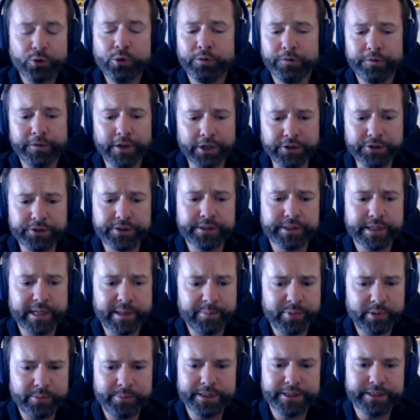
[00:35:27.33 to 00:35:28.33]
Flows
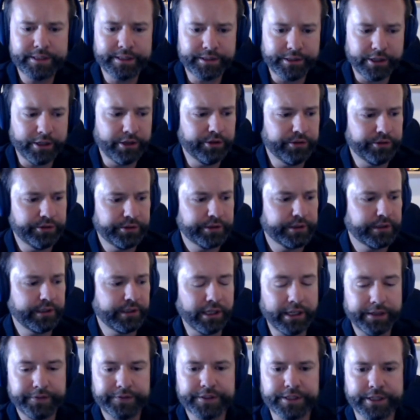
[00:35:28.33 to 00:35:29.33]
implements its own
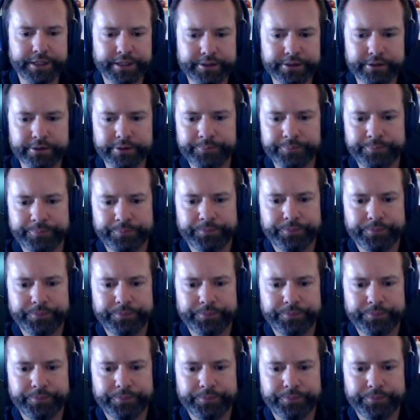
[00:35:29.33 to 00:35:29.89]
life cycle